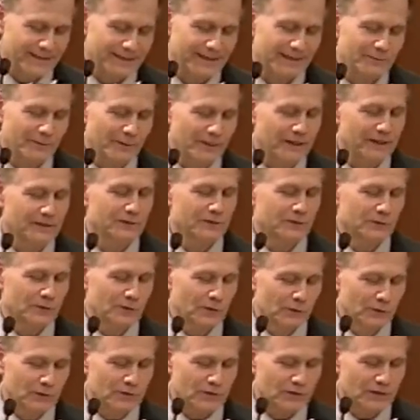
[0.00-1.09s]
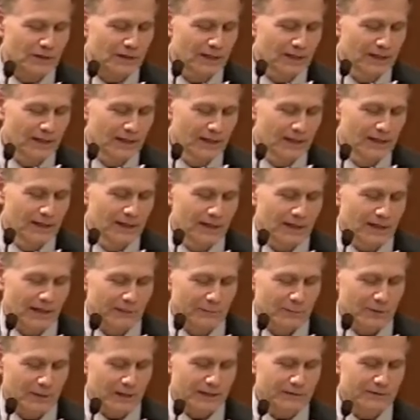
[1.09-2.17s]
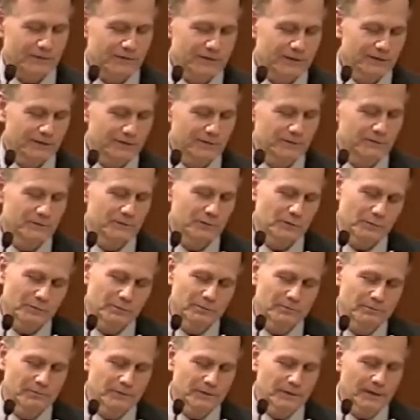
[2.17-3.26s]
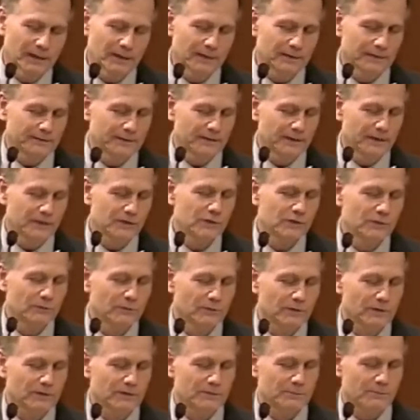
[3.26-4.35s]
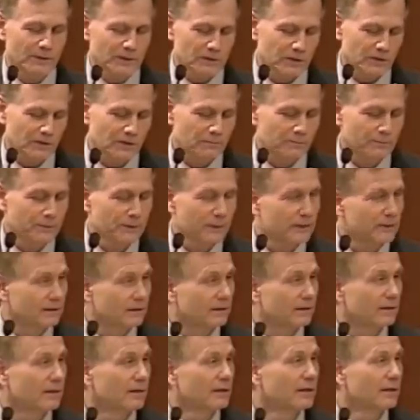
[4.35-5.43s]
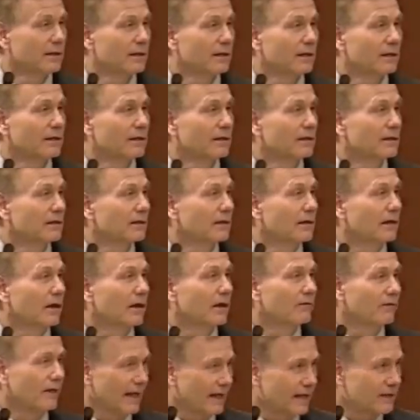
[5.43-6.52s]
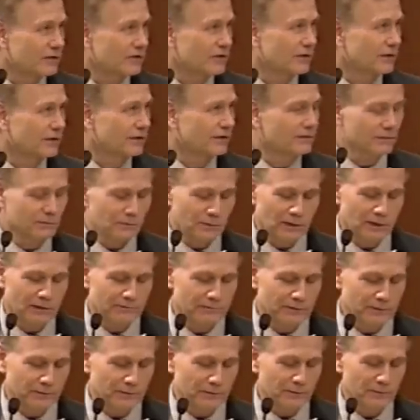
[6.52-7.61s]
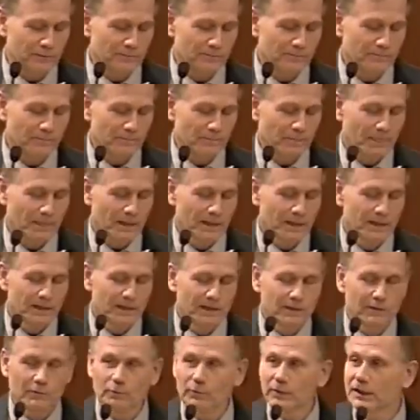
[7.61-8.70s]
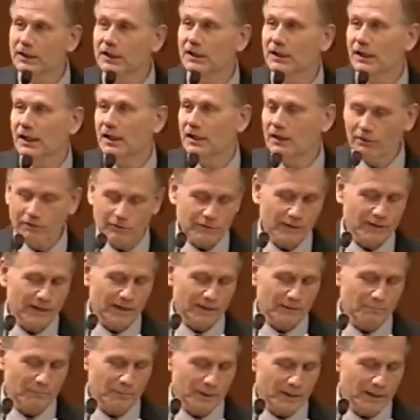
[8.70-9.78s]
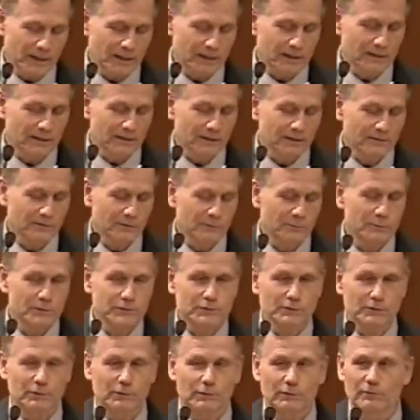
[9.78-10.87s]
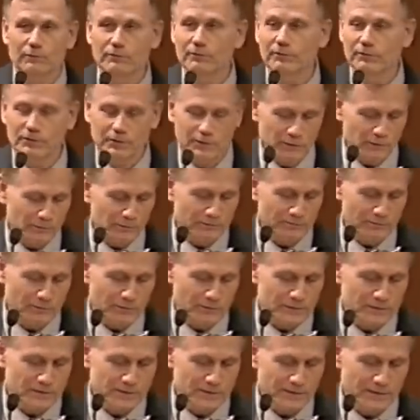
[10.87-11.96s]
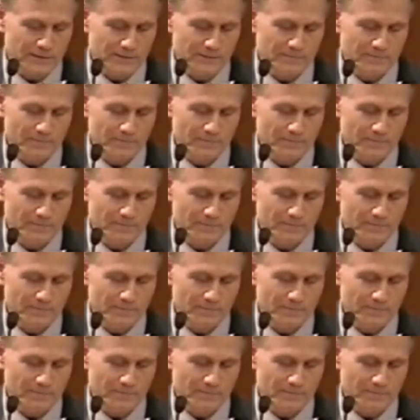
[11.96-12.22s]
Anyway, in conclusion, I would like to do to uh, issue a special appeal of action to all of you. We need a health campaign to preserve the human voice.